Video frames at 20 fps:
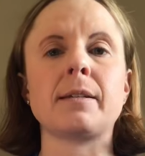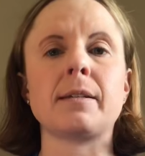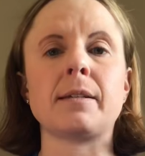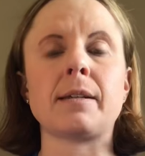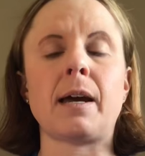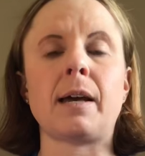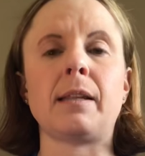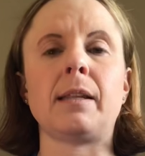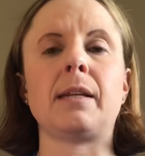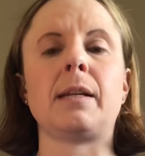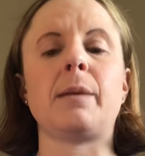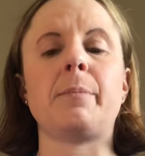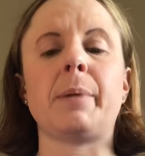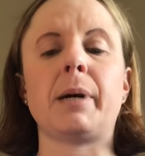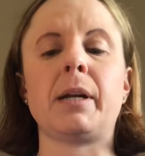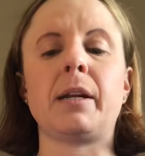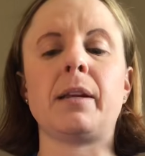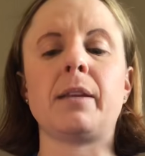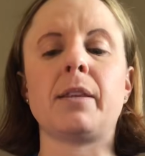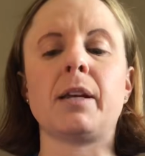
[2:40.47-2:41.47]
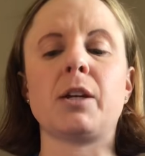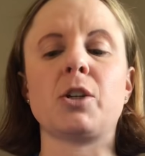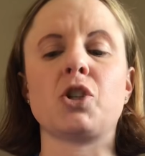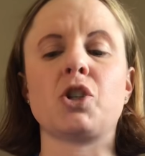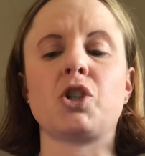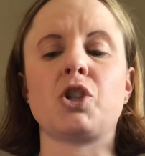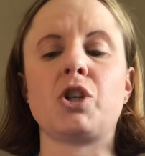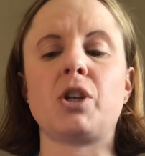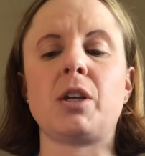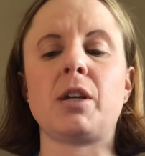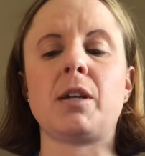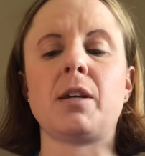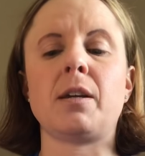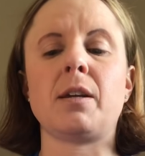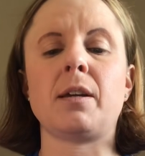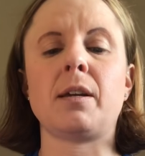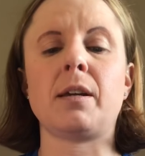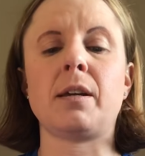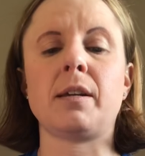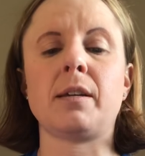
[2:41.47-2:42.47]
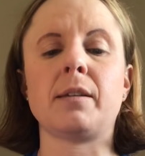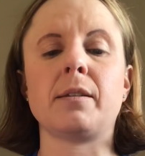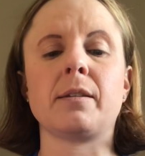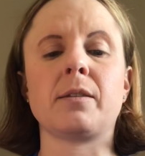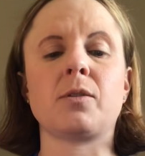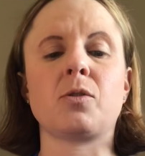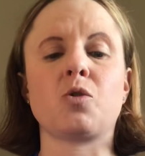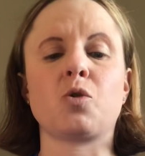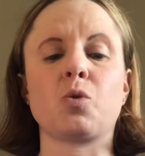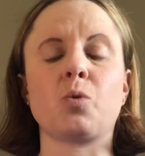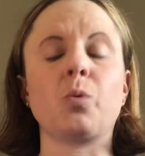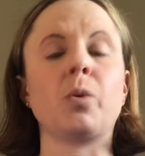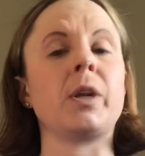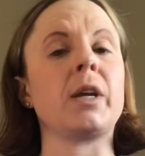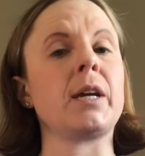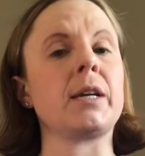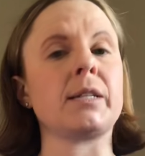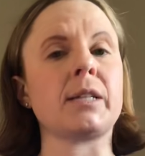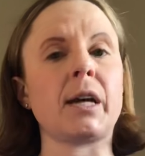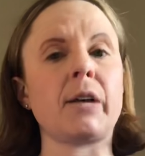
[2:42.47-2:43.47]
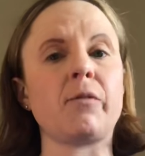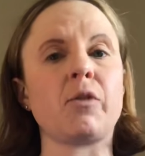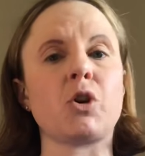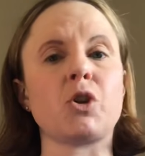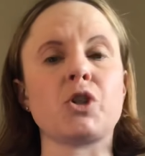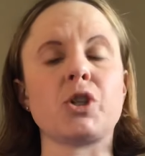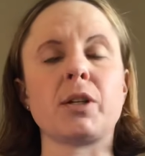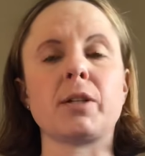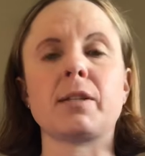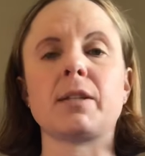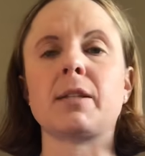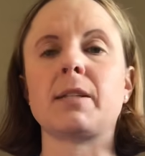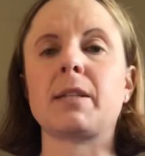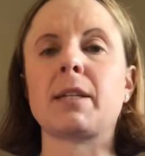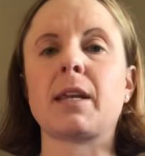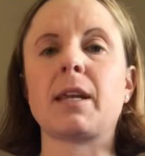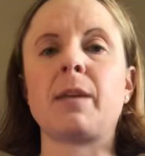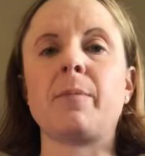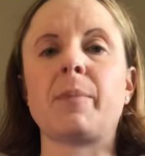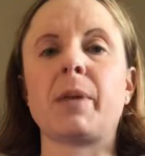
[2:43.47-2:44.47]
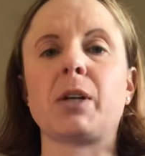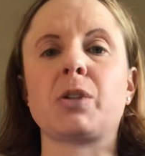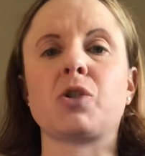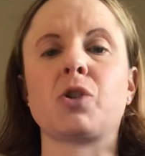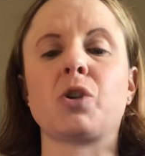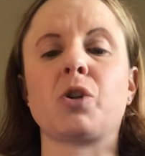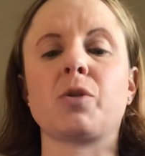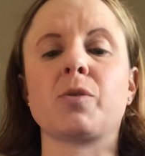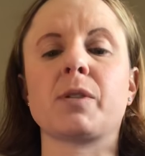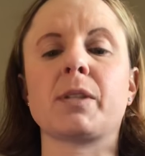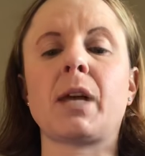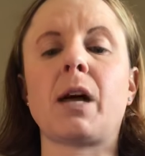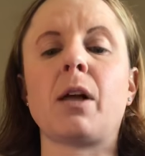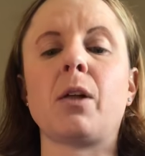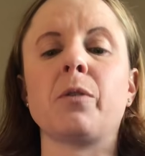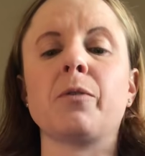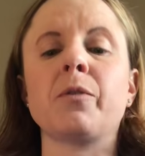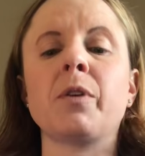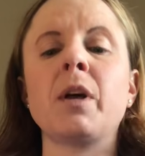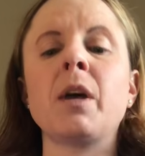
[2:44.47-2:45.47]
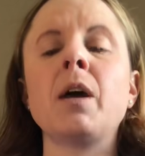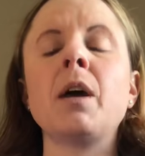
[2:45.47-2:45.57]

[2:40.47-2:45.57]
to tell anybody that she is truly a divergent and to keep that to herself,